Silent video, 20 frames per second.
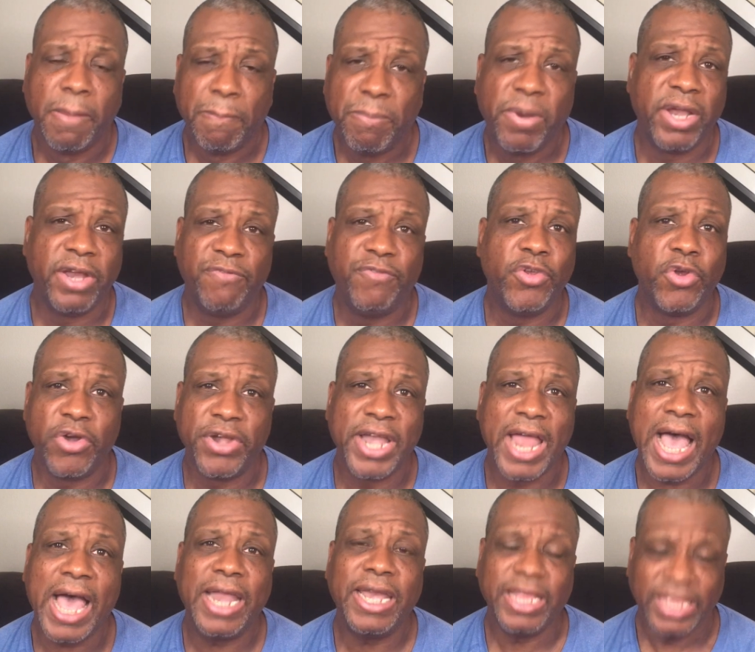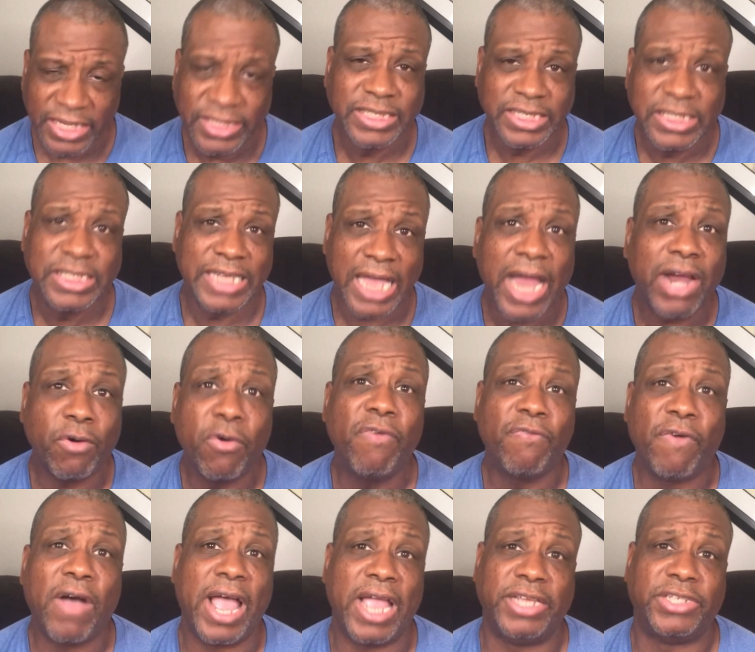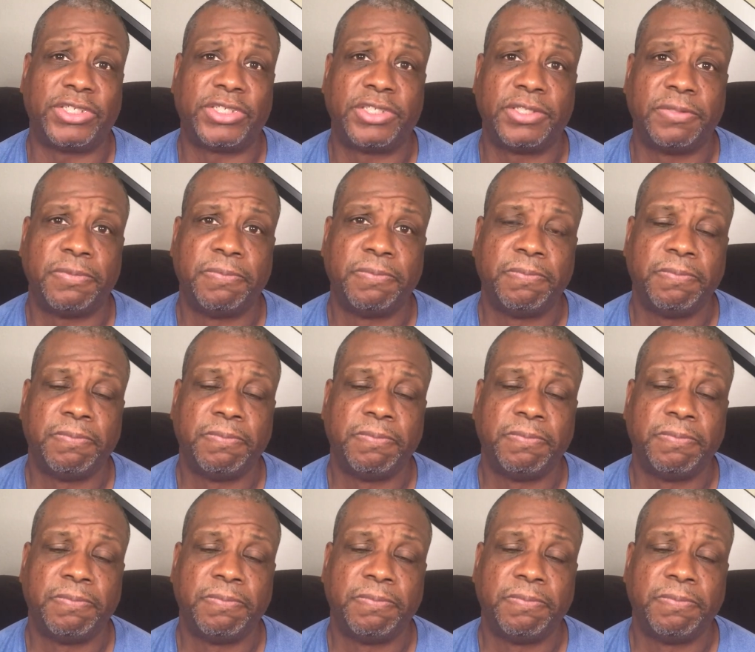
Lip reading: but if you're not, it's a sacrifice.